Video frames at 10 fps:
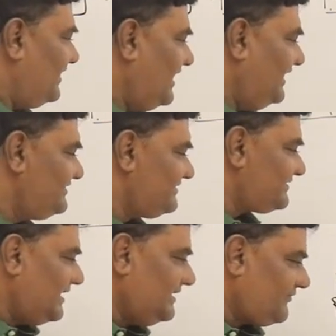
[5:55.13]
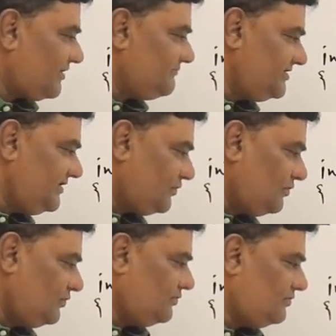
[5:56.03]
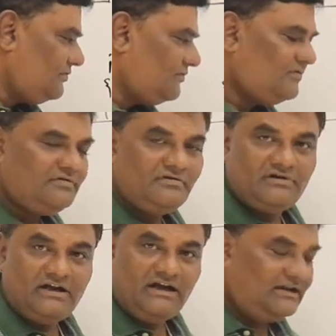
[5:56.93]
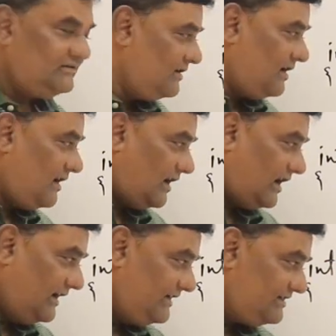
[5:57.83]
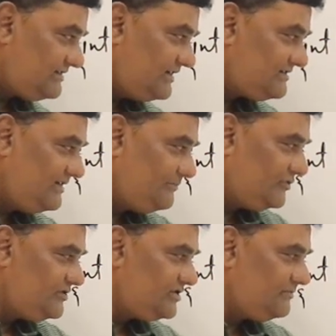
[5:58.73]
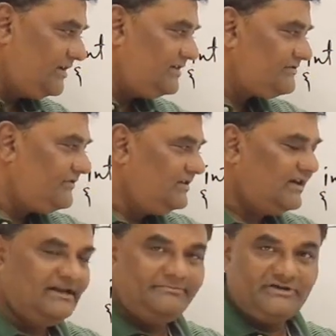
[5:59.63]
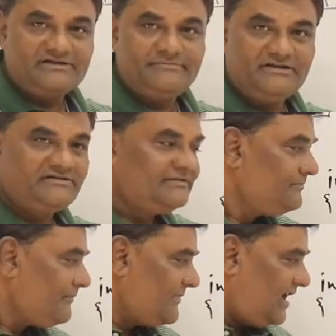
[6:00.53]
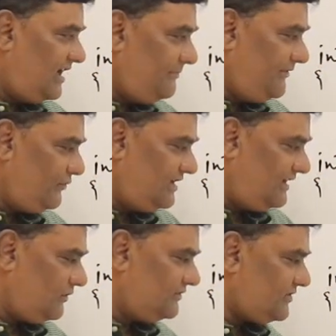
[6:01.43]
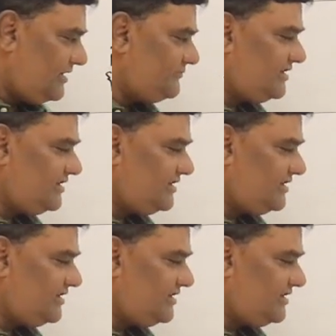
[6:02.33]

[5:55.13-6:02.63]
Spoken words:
I is starting from 0 and I is less than position -1, I plus plus. And before that also I am